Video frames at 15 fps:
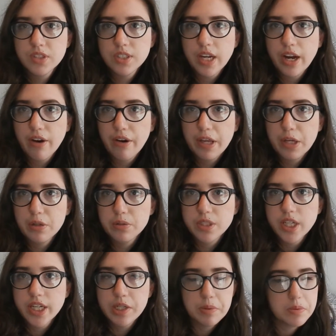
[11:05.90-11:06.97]

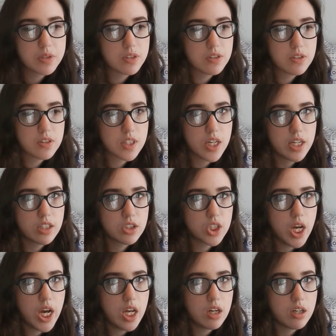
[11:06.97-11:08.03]
Stereotypes and such.
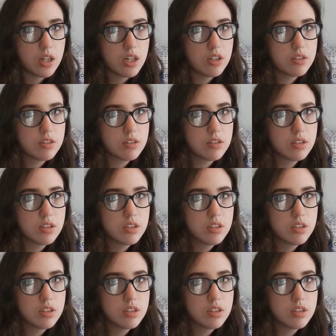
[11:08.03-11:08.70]
I don't know.